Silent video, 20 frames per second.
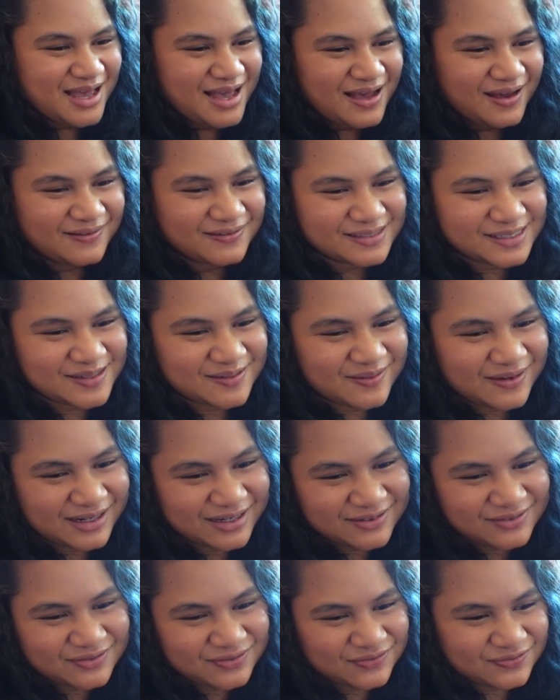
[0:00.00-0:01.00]
I was like, what
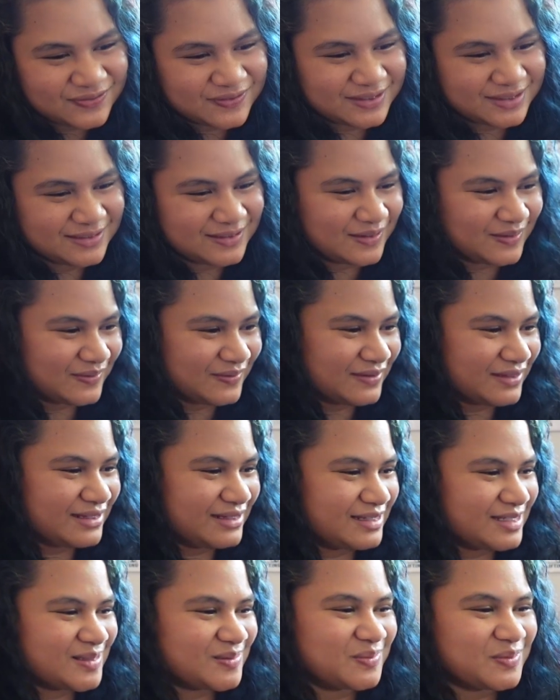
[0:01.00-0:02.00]
if, you know, in this